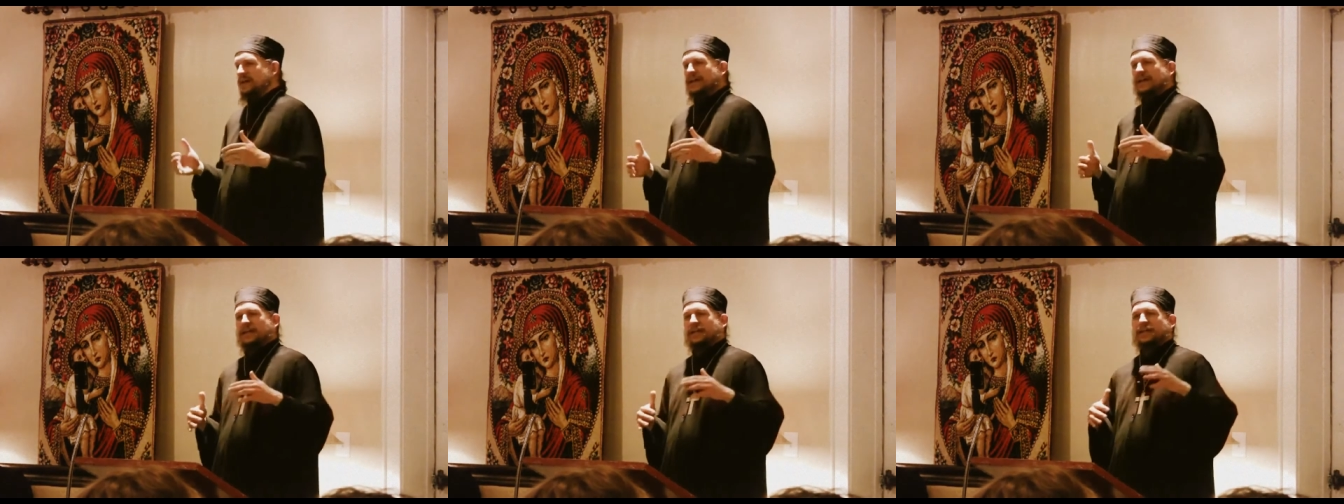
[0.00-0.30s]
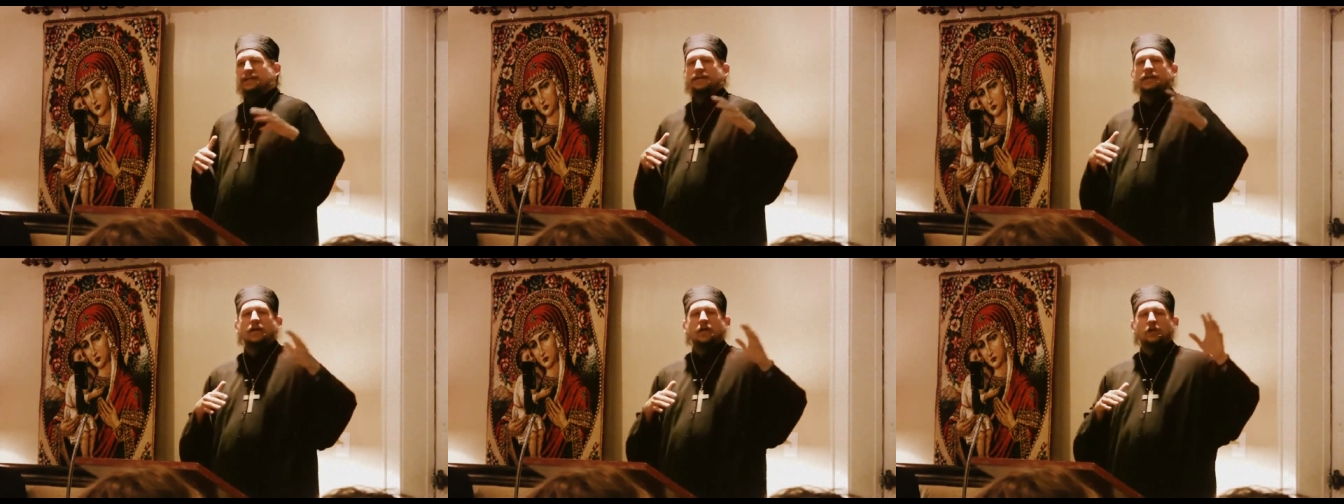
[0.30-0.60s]
not in
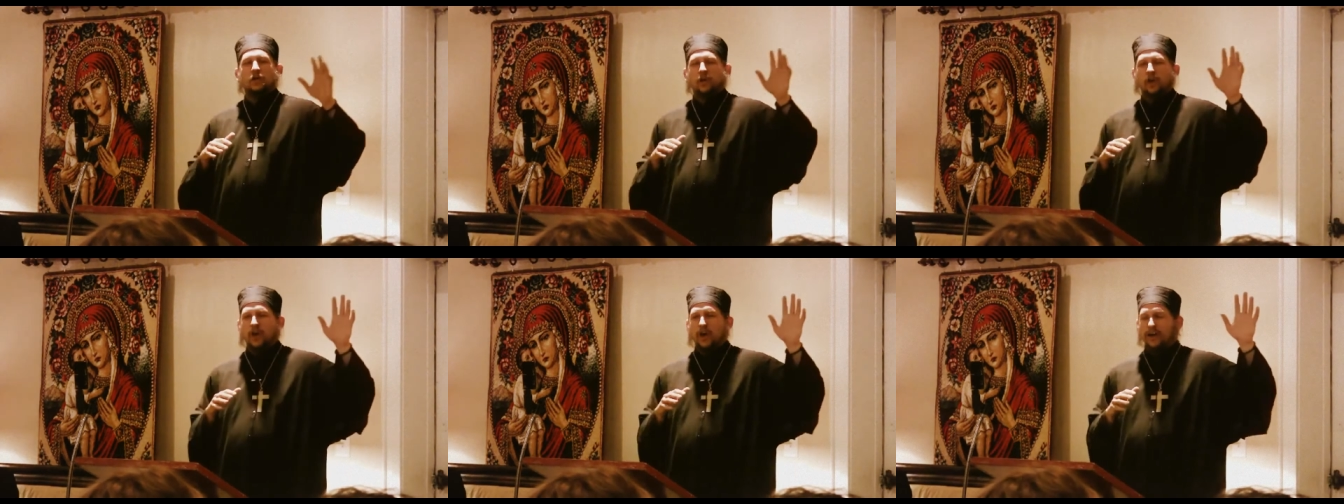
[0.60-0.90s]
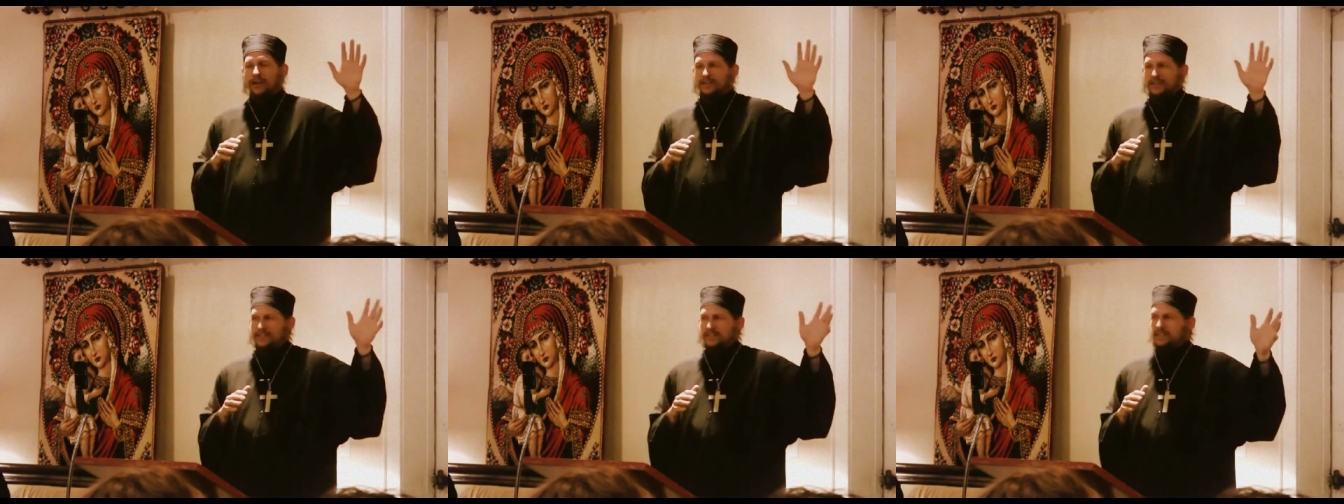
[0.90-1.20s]
a
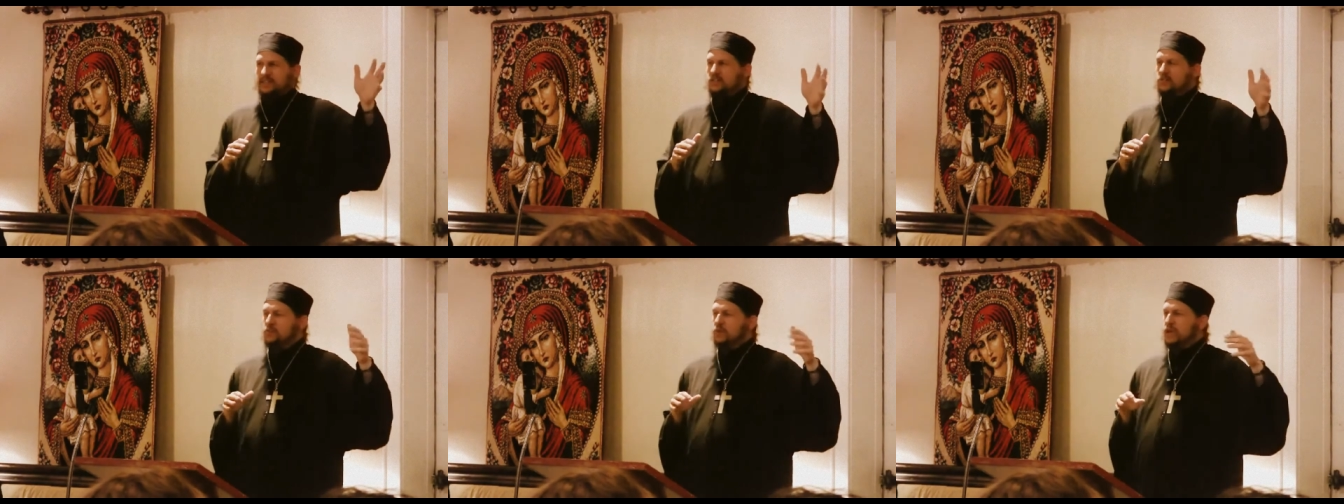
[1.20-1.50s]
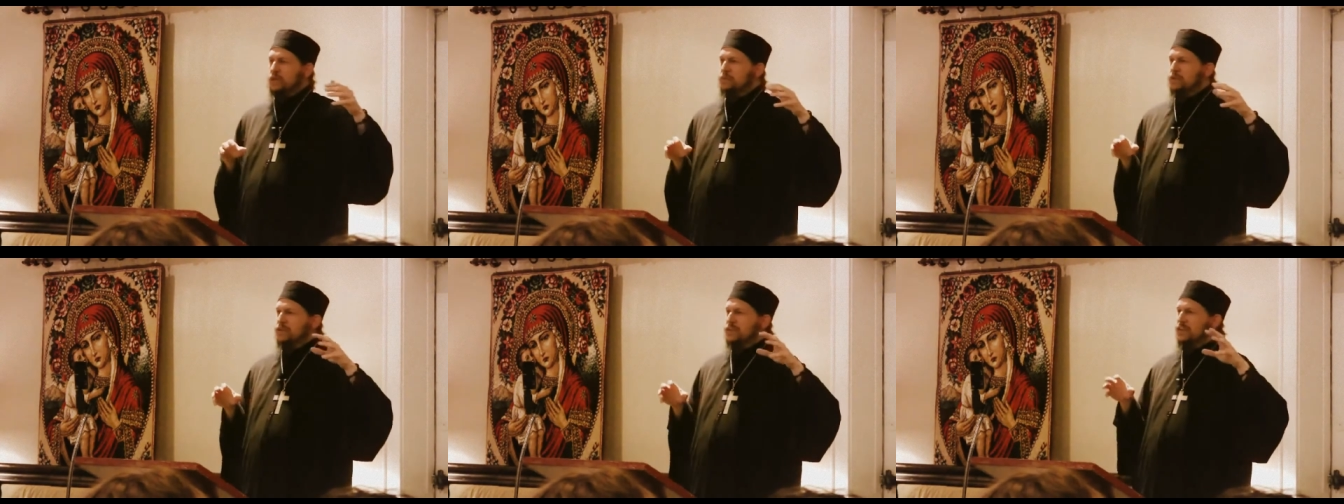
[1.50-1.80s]
long distance
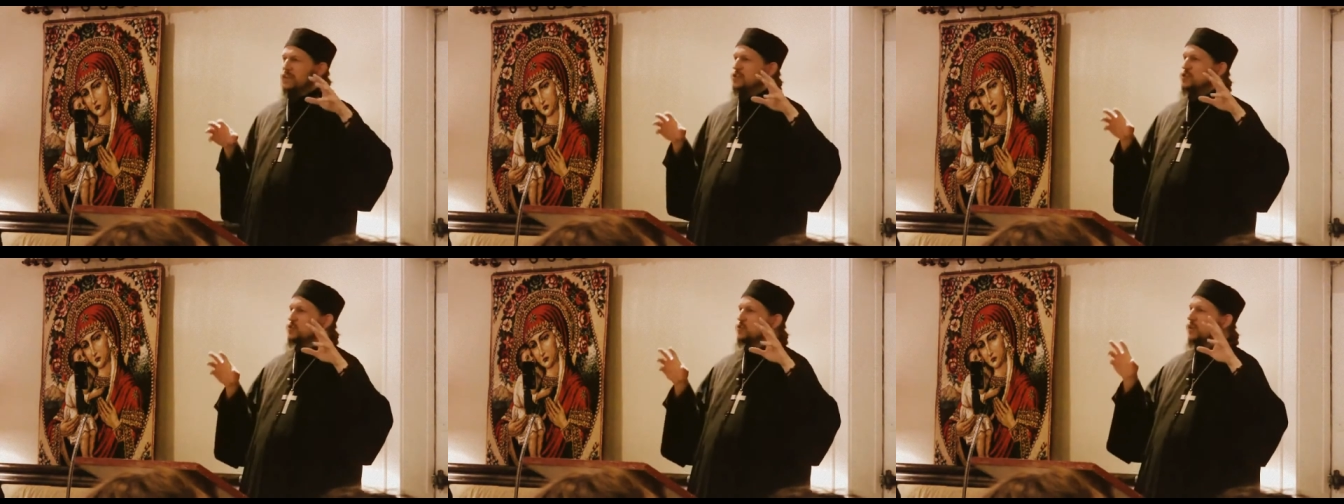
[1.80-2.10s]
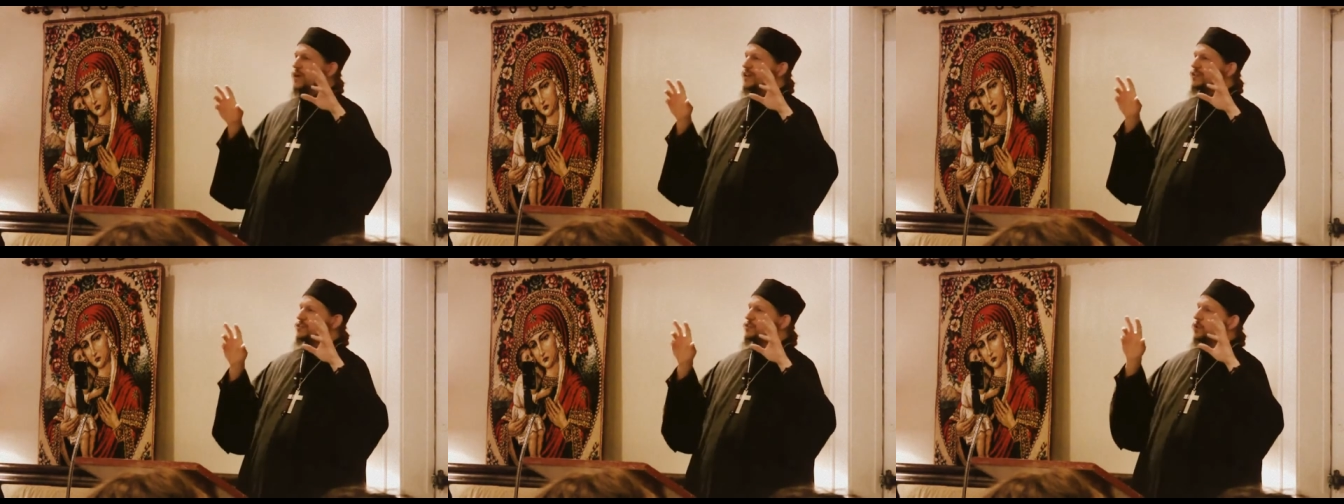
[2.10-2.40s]
way, but that you
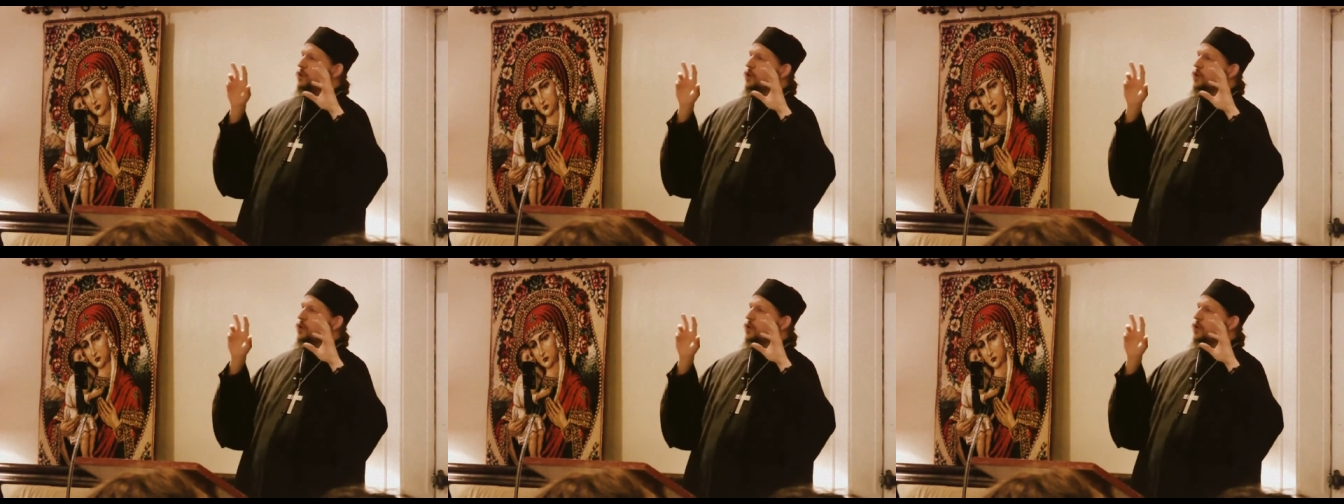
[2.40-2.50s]
want to